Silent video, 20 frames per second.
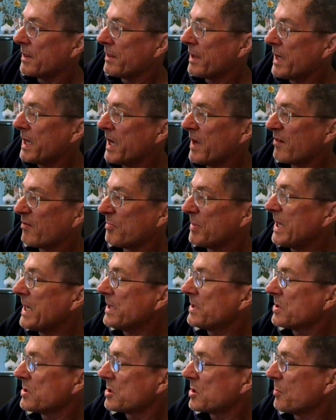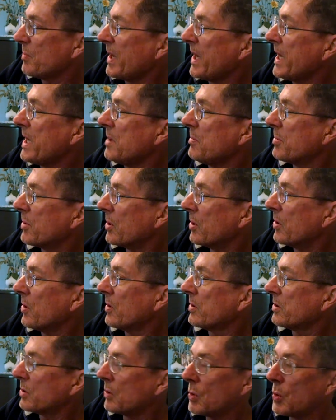They have pieces of
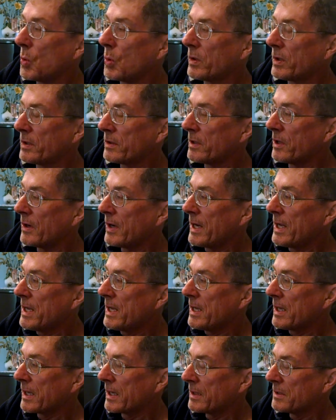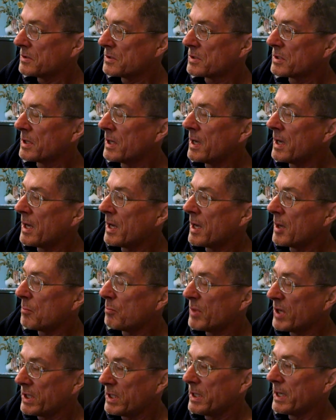paper to hold in their hands,
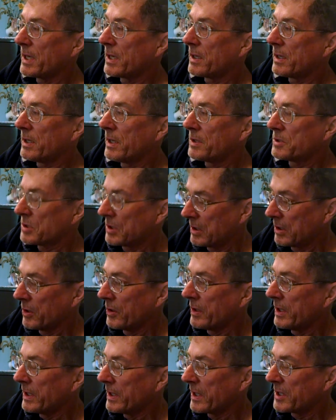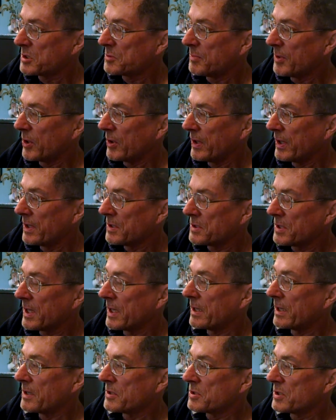but yet it's a learning experience,
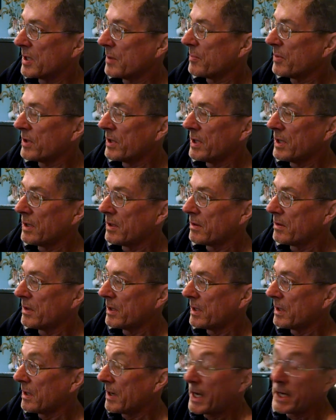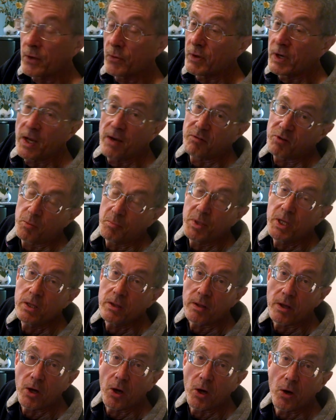and it's something that I don't have to
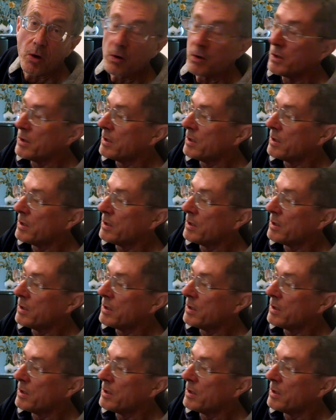be there.